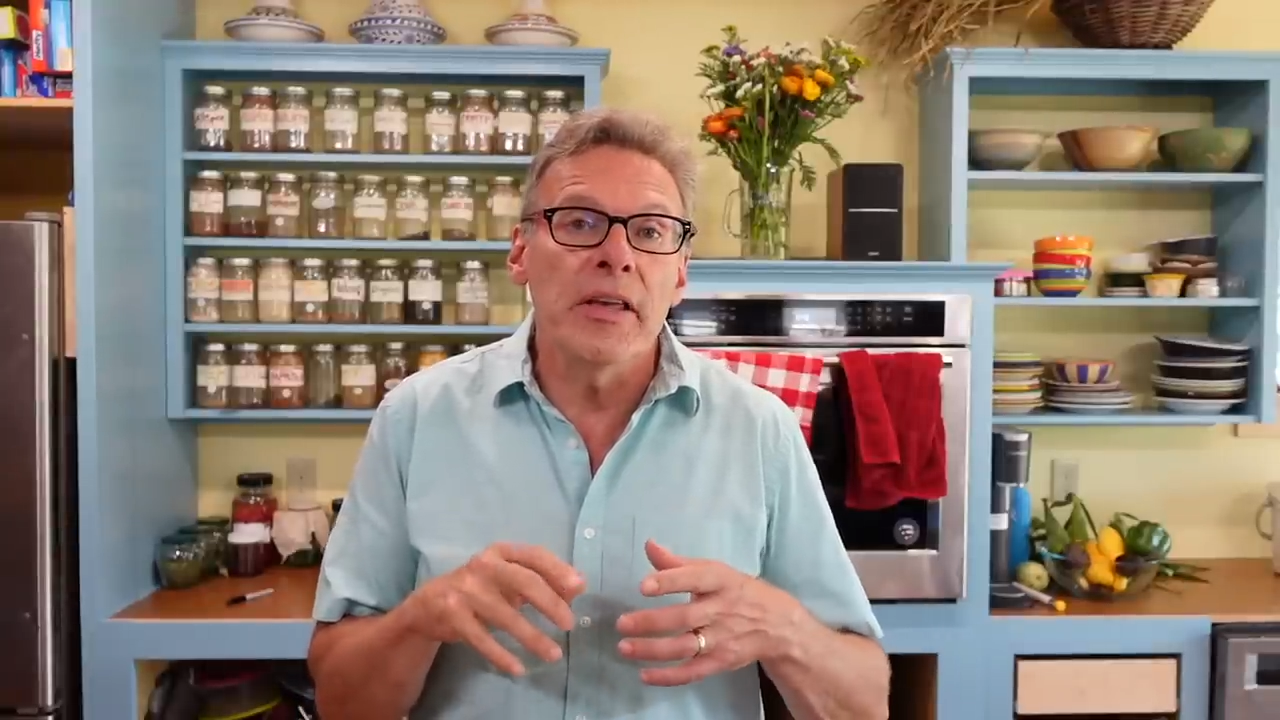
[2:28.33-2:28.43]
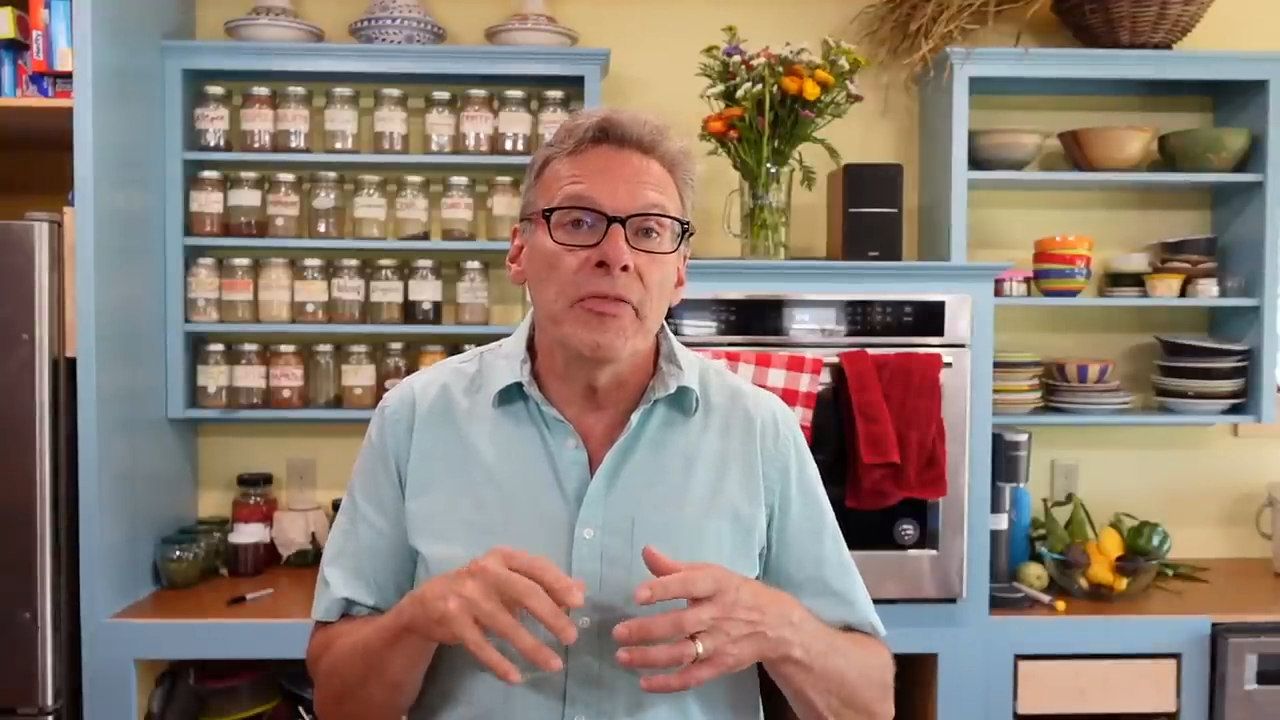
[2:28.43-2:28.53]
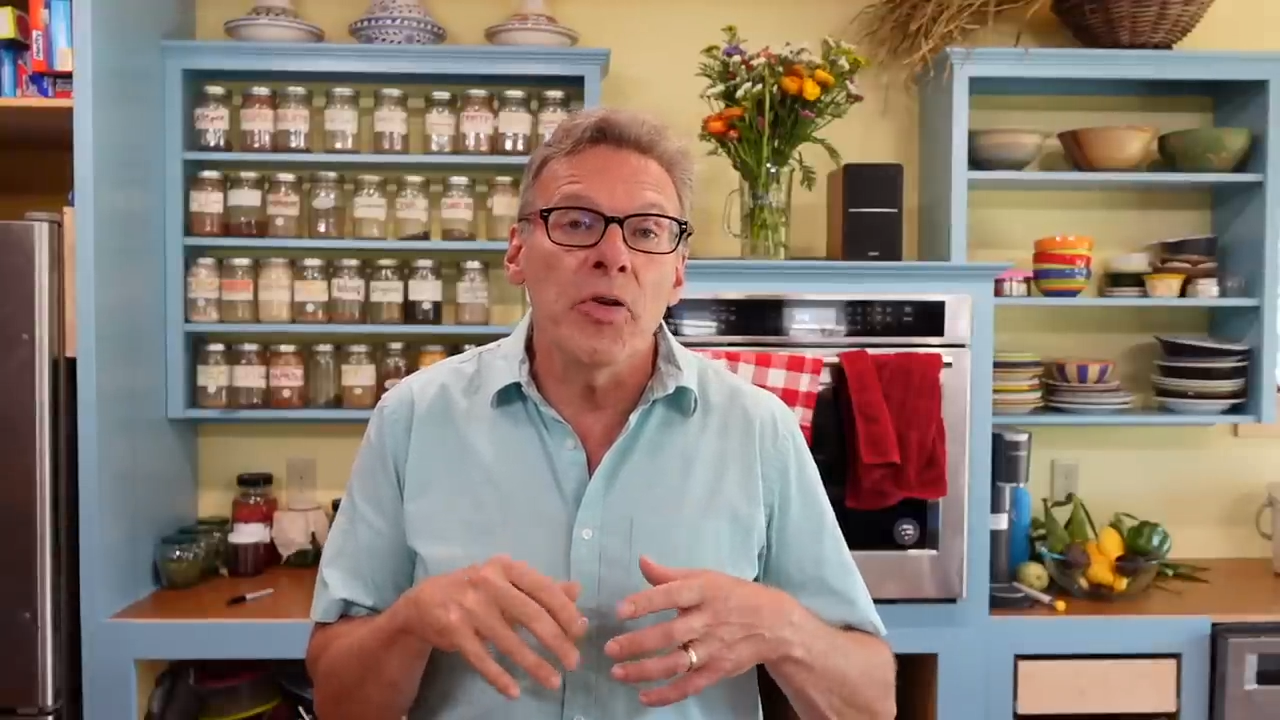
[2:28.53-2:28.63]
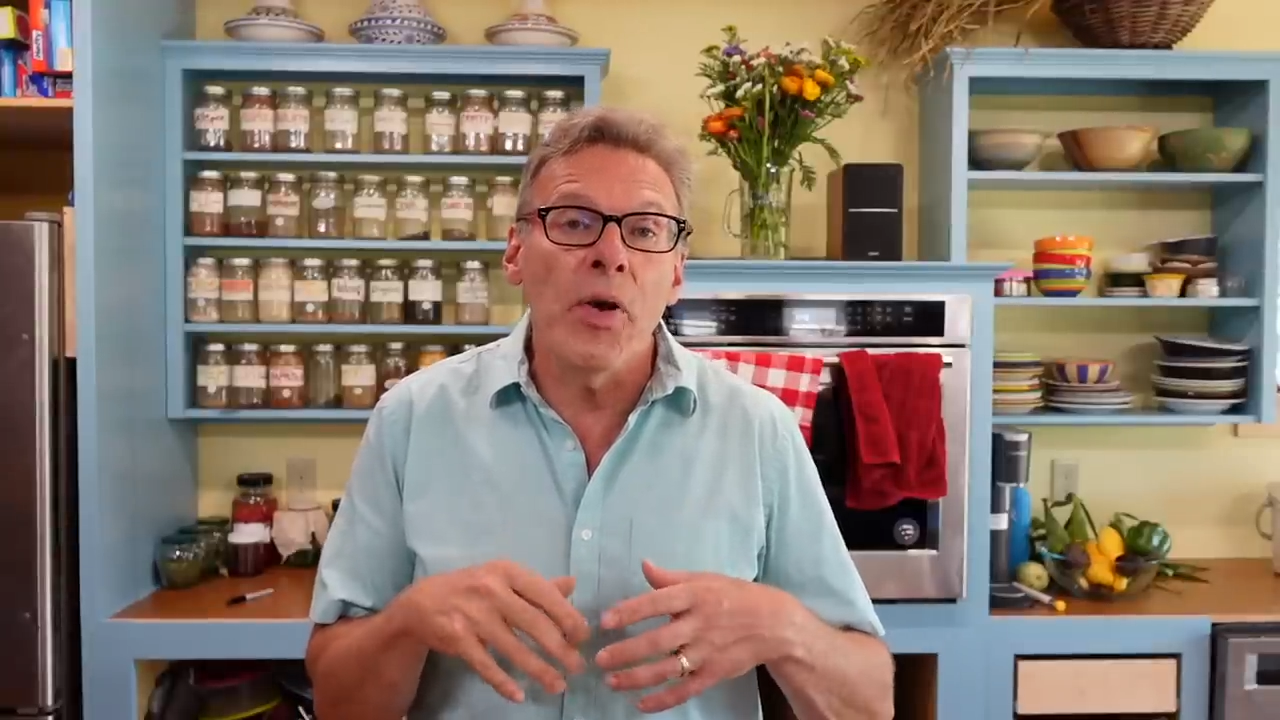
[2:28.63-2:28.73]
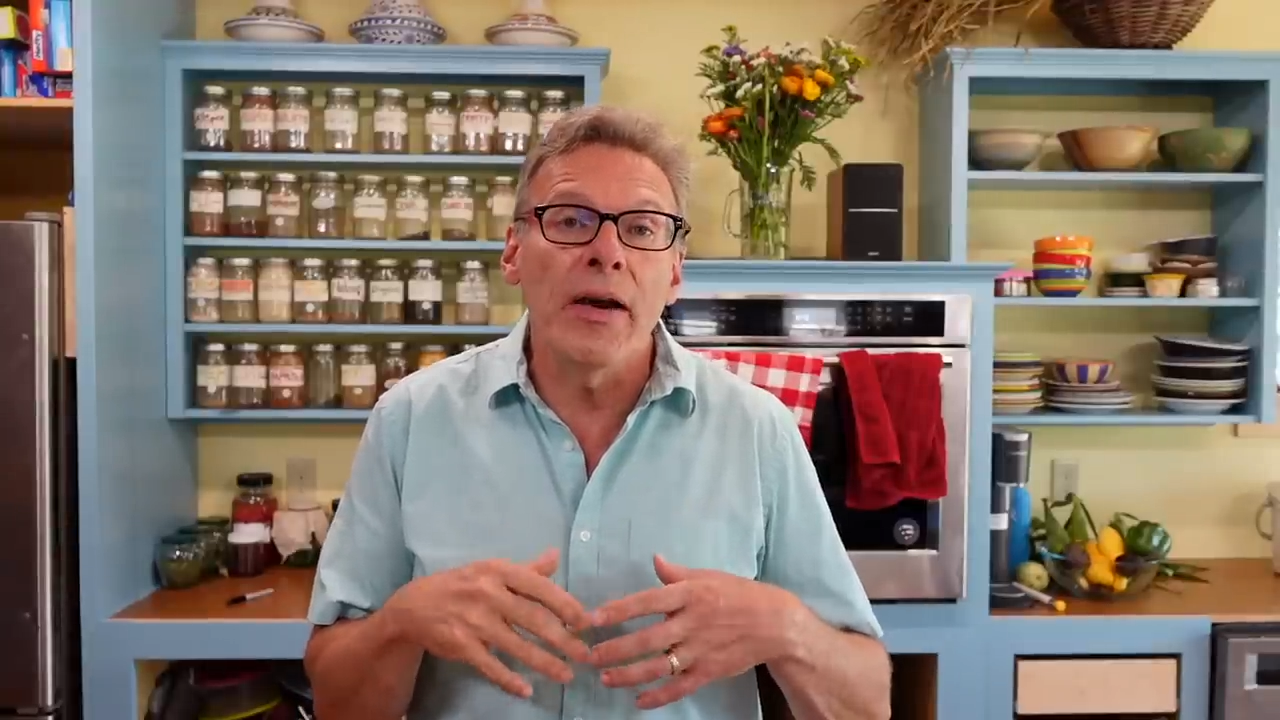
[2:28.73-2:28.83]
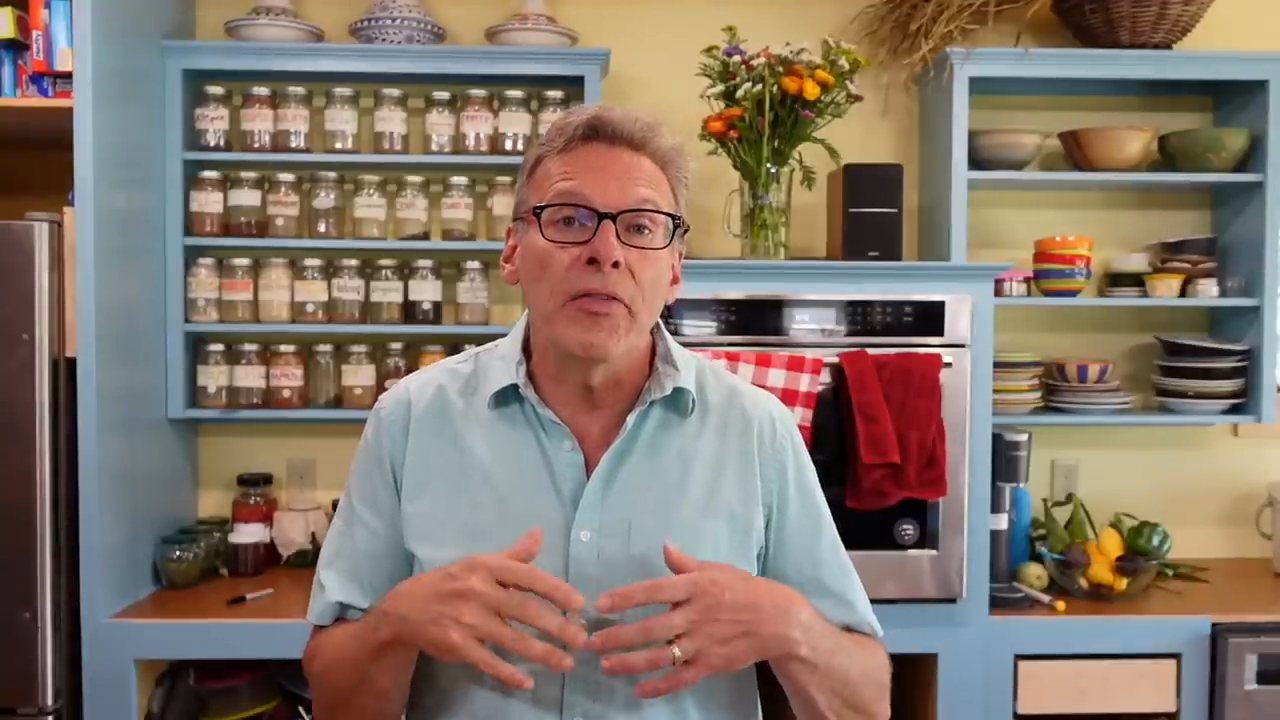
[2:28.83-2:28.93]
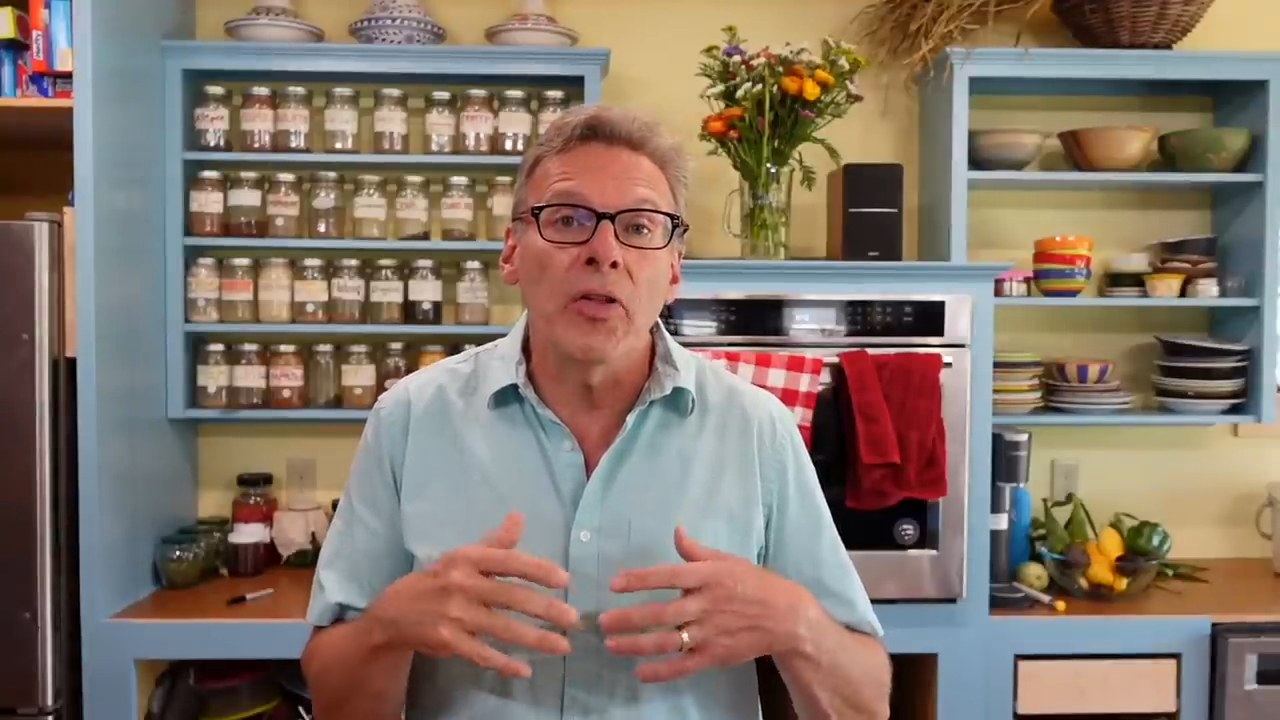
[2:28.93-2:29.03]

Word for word: if you have